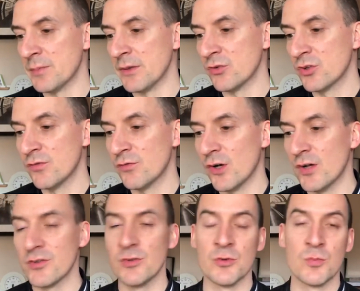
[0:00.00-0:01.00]
But it was good for
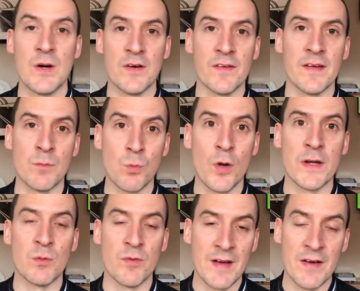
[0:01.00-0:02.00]
Arsenal as well that they won it
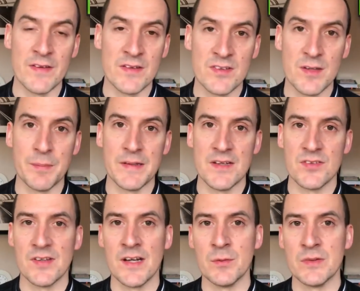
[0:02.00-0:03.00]
without their skipper
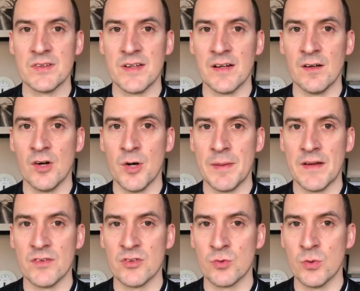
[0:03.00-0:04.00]
yesterday, which said a lot about
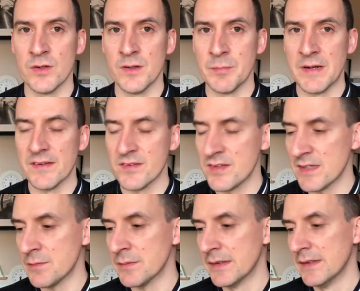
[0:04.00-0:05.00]
the squad and about the
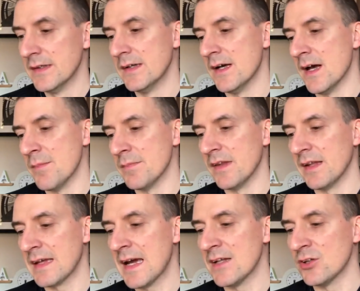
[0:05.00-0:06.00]
team, that they
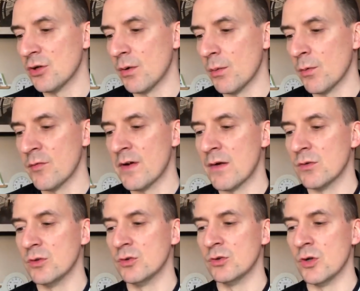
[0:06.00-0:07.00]
can do it without
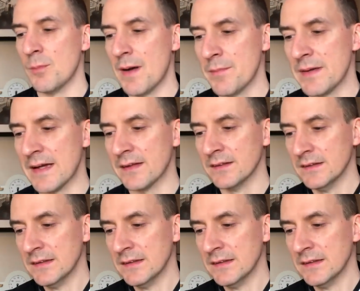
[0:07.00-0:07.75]
Aubameyang.